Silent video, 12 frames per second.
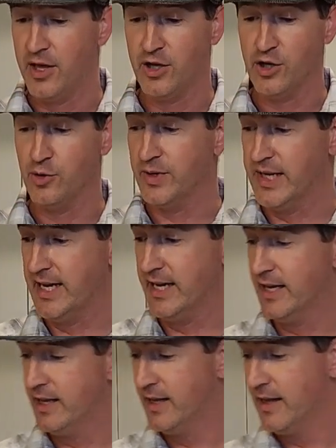You need
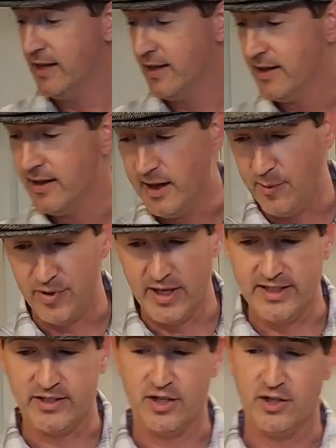a
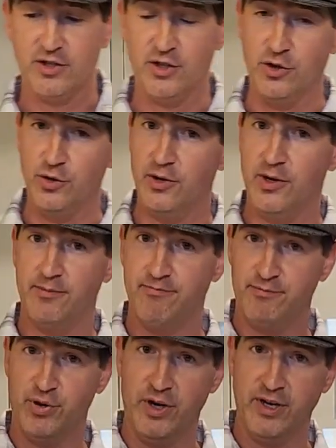place to
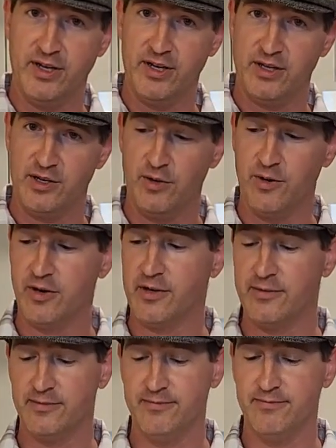put your
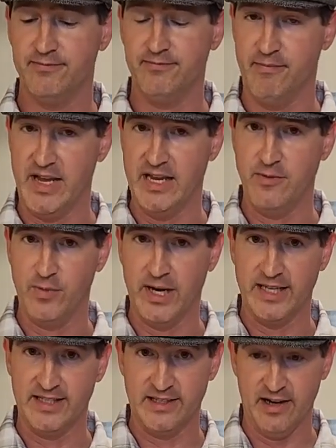meat when
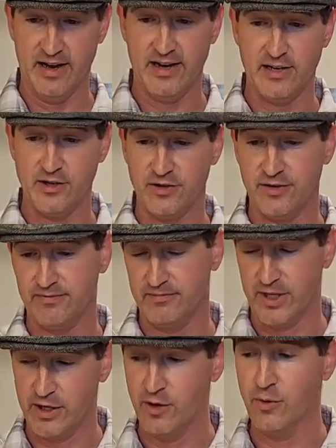it's done, and when
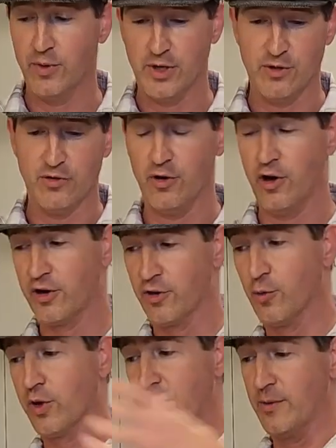you're no longer
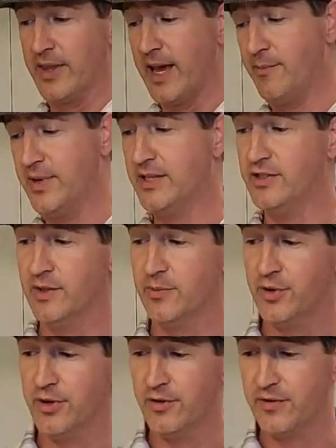working with that piece, you can put
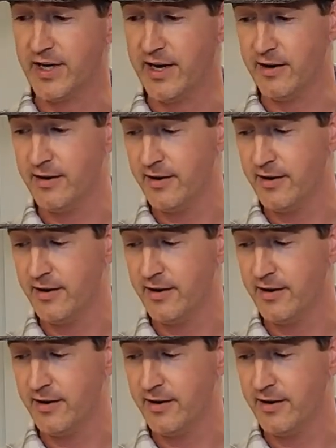it over here.